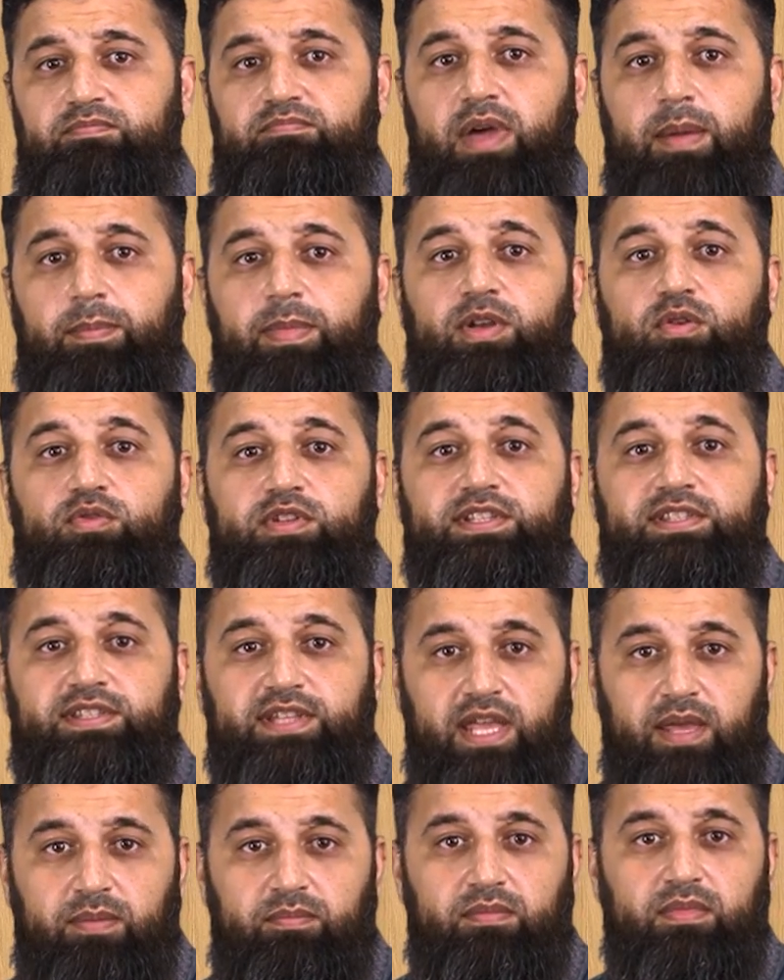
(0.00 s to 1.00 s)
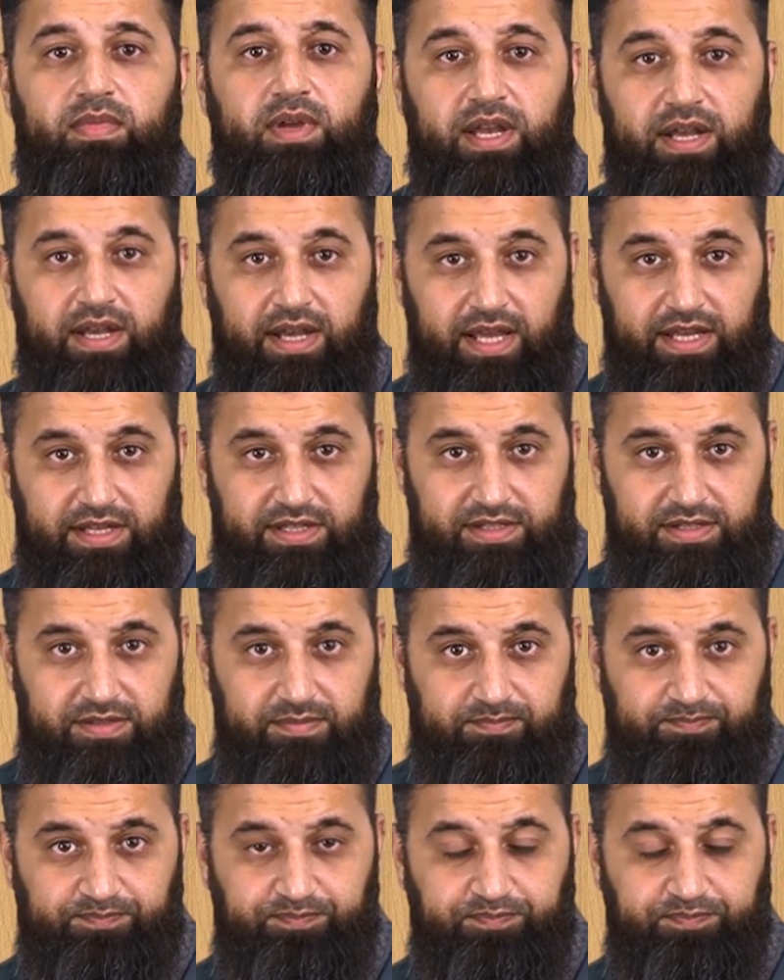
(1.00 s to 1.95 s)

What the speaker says: mapping to the same index.